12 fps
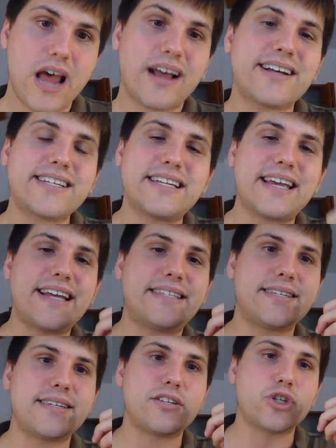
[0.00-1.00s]
because
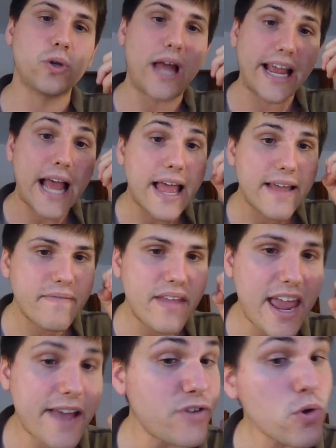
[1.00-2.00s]
it's so, like,
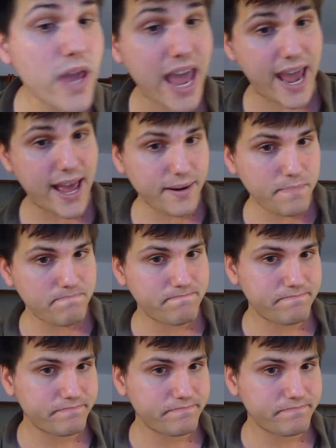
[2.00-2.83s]
if you can,